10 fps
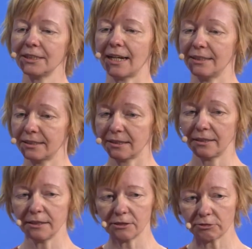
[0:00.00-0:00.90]
and
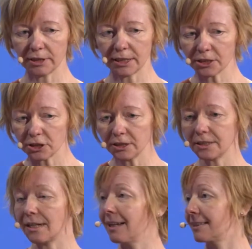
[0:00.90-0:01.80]
Solana transactions
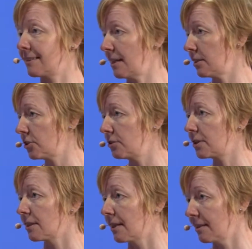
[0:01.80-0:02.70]
are sent to
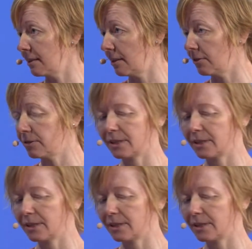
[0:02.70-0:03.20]
Solana nodes,